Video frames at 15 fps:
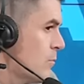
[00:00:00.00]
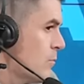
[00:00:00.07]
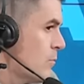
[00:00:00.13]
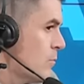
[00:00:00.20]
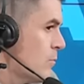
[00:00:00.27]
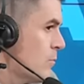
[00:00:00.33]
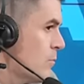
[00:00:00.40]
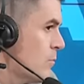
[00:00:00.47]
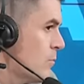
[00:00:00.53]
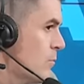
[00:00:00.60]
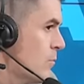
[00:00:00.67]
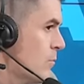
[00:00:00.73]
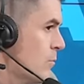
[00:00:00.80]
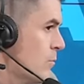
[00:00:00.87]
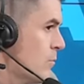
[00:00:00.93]

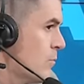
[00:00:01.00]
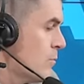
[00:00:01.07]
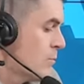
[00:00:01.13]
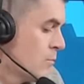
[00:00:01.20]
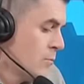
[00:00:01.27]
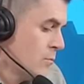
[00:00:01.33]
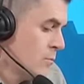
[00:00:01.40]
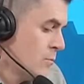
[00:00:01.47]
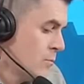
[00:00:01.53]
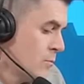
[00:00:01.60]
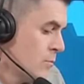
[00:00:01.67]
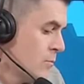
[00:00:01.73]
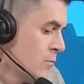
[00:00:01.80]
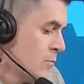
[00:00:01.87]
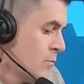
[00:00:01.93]

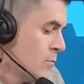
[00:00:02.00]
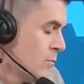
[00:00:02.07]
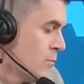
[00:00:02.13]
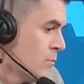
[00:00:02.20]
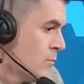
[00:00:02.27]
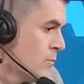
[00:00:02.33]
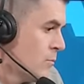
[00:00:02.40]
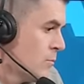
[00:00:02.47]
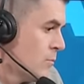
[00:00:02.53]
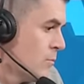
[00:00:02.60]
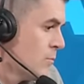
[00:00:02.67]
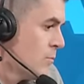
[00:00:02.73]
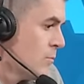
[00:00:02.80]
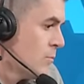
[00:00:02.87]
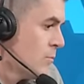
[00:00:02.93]

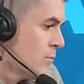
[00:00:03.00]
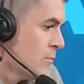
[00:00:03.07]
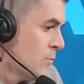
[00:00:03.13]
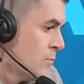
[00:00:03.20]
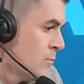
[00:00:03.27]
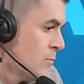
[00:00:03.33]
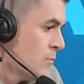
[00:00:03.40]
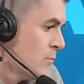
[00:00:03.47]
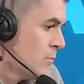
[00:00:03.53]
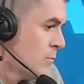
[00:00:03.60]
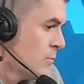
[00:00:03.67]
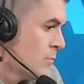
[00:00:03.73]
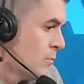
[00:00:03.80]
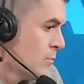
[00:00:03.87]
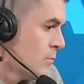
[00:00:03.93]

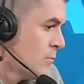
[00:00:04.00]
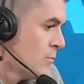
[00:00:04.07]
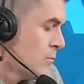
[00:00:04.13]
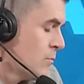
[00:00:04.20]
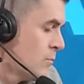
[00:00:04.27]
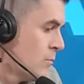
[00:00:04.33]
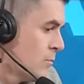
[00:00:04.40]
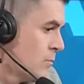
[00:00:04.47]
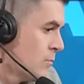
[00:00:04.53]
[no speech]